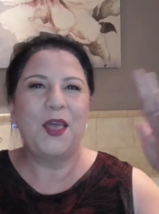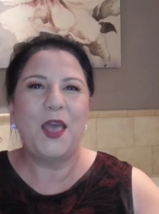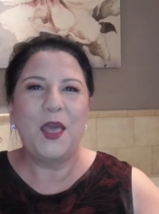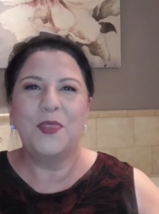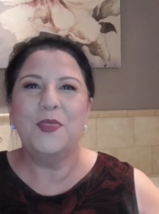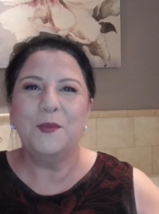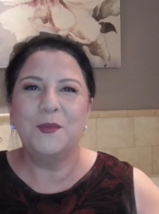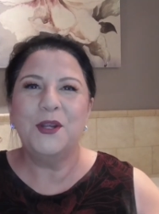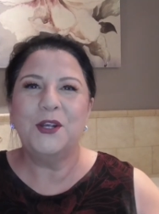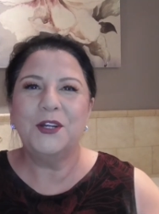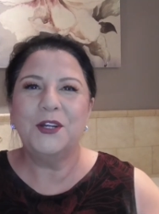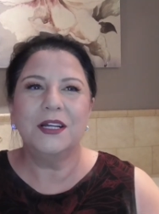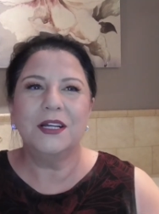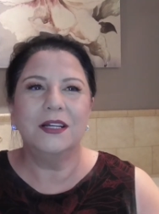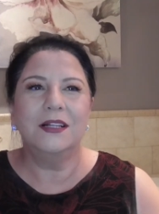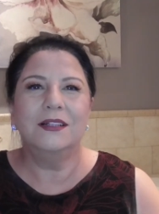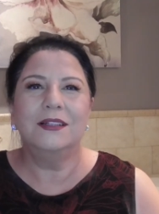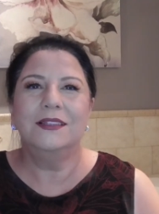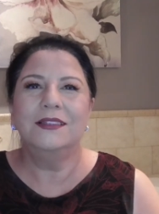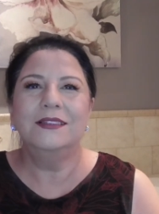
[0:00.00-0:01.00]
And the
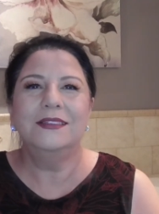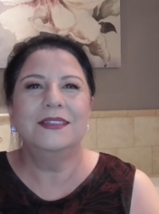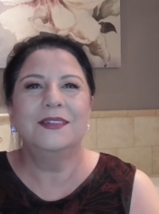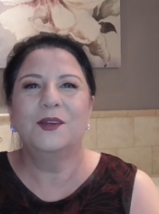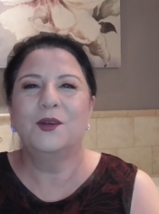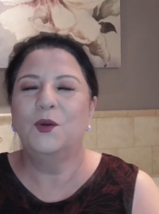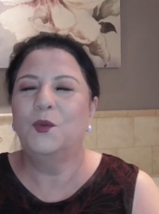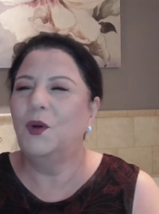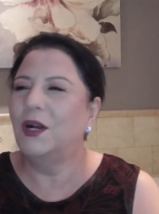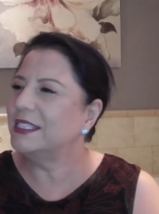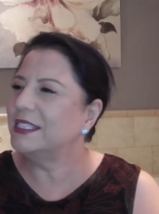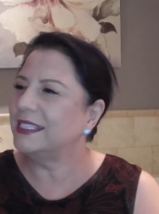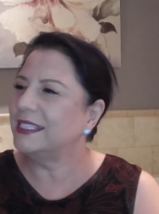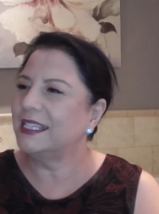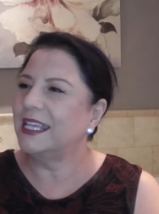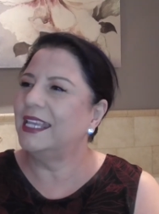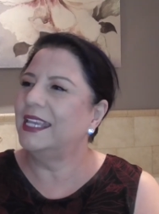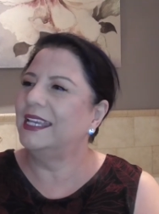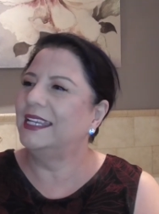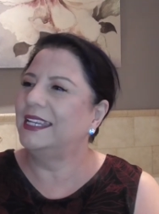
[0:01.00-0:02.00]
miracle, once
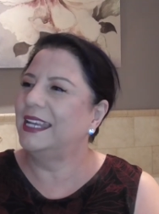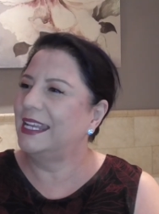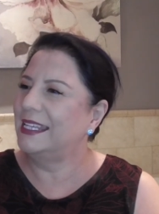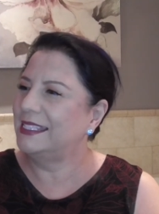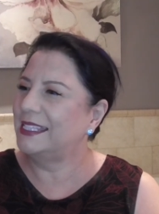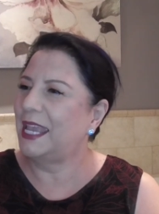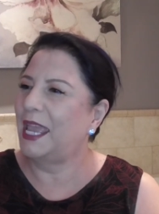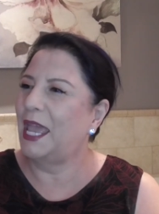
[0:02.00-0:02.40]
again, has